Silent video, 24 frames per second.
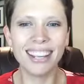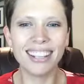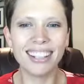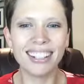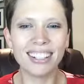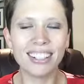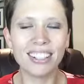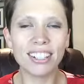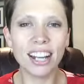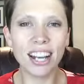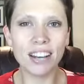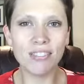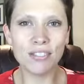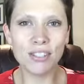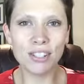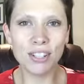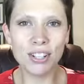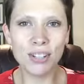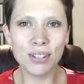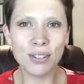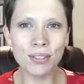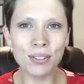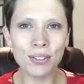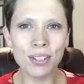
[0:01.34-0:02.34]
Good
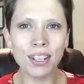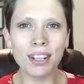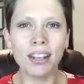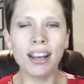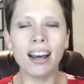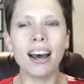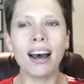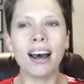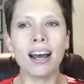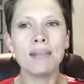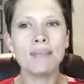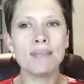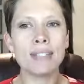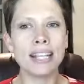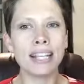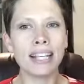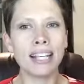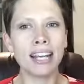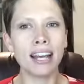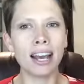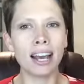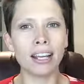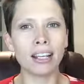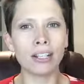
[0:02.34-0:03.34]
afternoon. I'm Danni
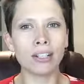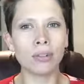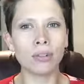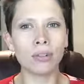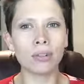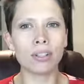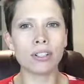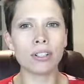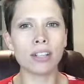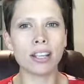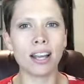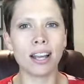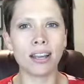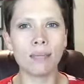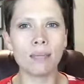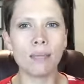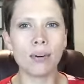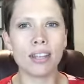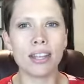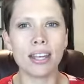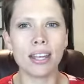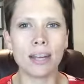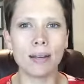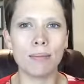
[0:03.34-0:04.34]
Eickenhorst. I'm with
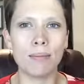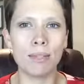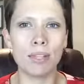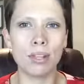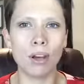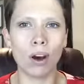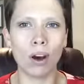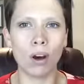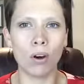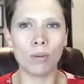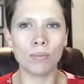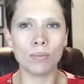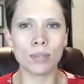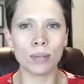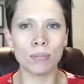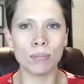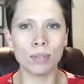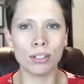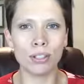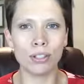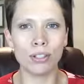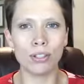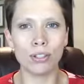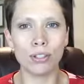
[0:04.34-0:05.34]
Hibbs Homes. I'm a
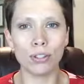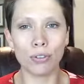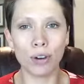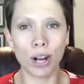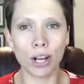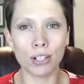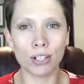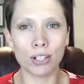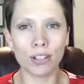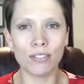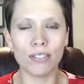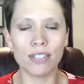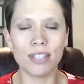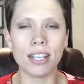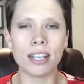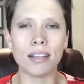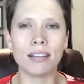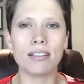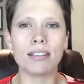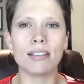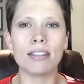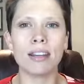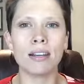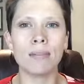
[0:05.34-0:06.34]
director of
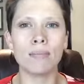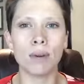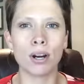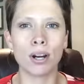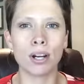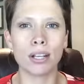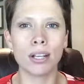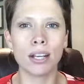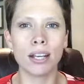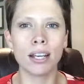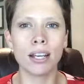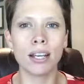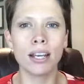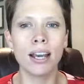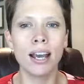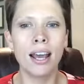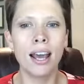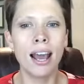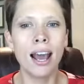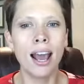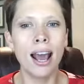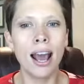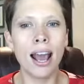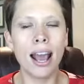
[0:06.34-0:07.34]
sales and marketing,
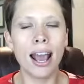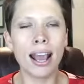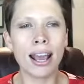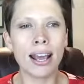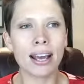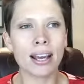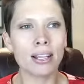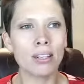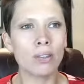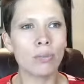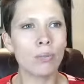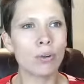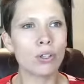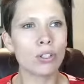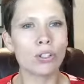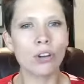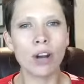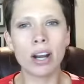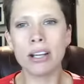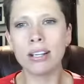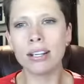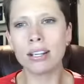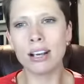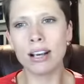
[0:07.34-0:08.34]
and we're
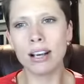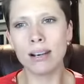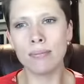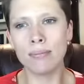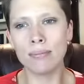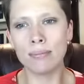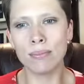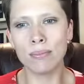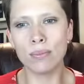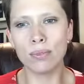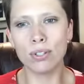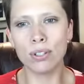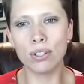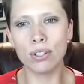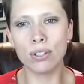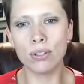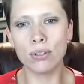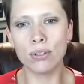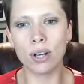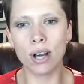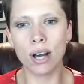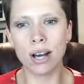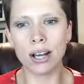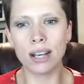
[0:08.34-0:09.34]
trying to come to you
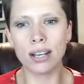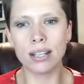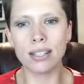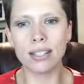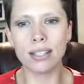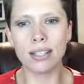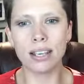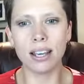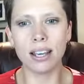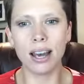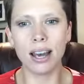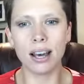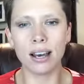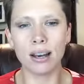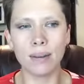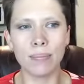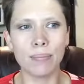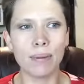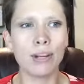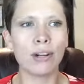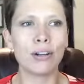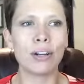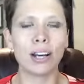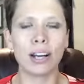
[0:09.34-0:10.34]
guys
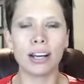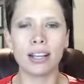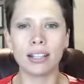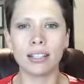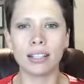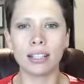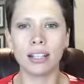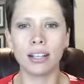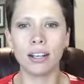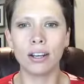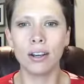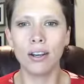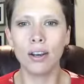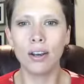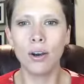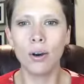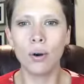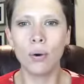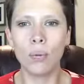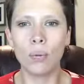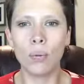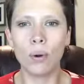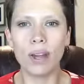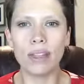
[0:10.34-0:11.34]
periodically
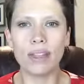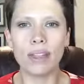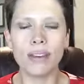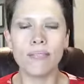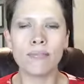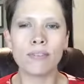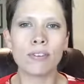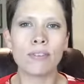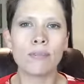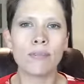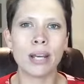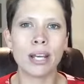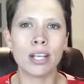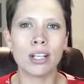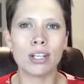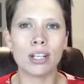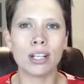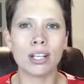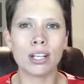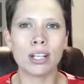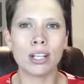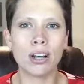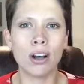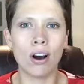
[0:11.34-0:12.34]
with
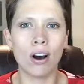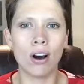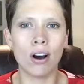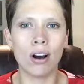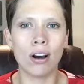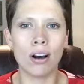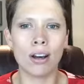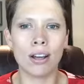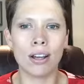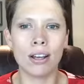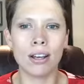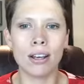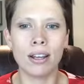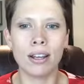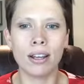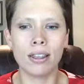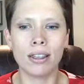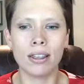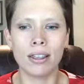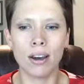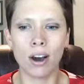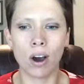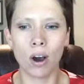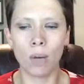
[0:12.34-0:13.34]
information on
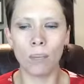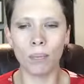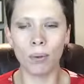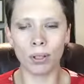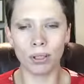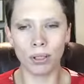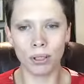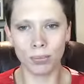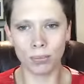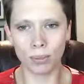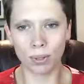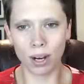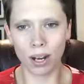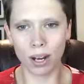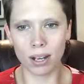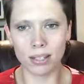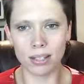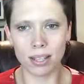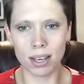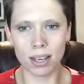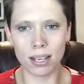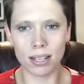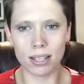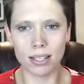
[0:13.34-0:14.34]
the home building
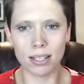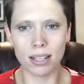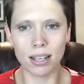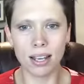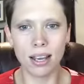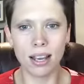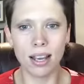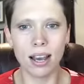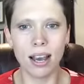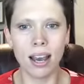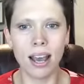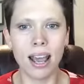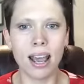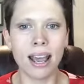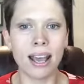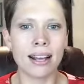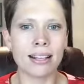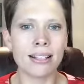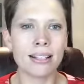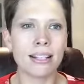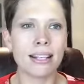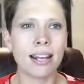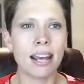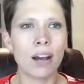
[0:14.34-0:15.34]
process. And
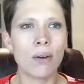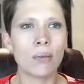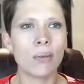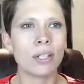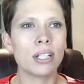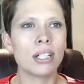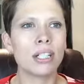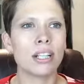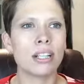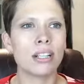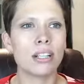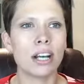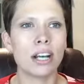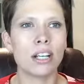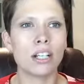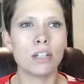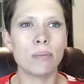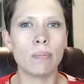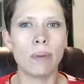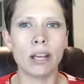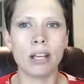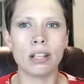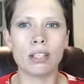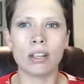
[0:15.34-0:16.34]
today I wanted to touch
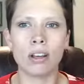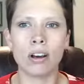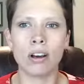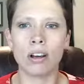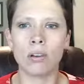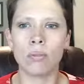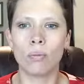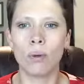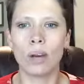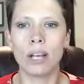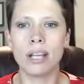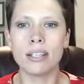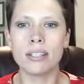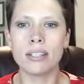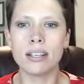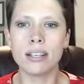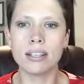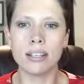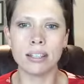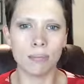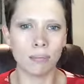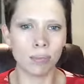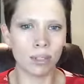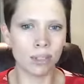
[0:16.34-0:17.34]
base on ways to
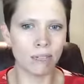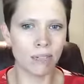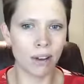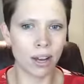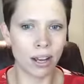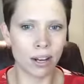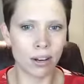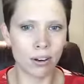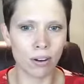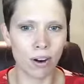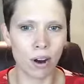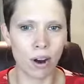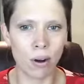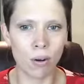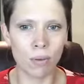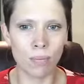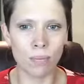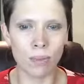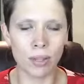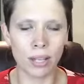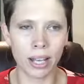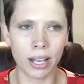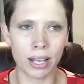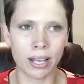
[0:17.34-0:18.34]
simplify your home
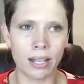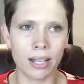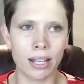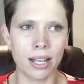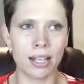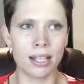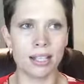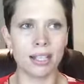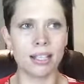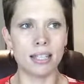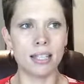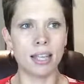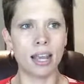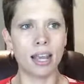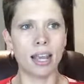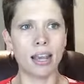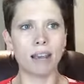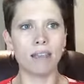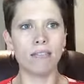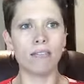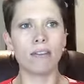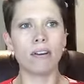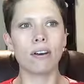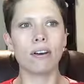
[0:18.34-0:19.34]
plan and save.